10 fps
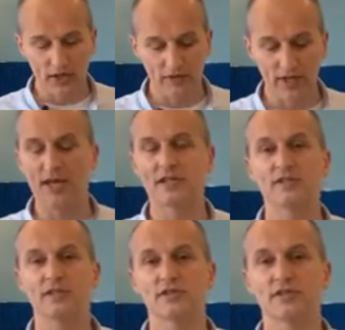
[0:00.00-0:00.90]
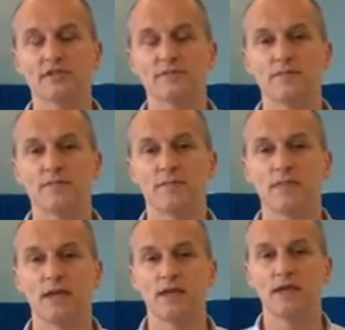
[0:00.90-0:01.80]
of the Exodus.
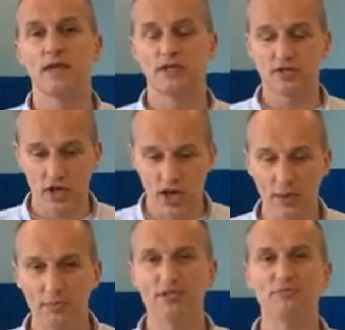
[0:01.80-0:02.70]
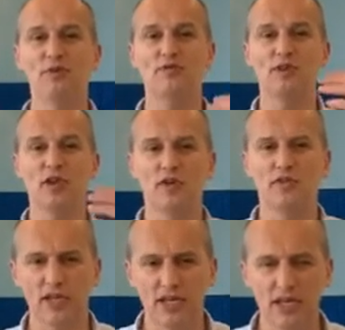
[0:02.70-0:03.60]
And time is moving on.
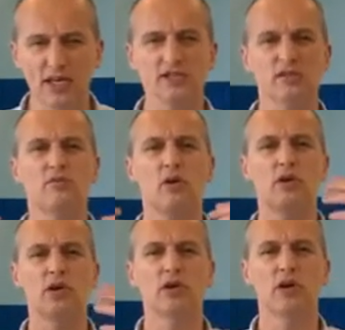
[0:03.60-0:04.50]
The years are rolling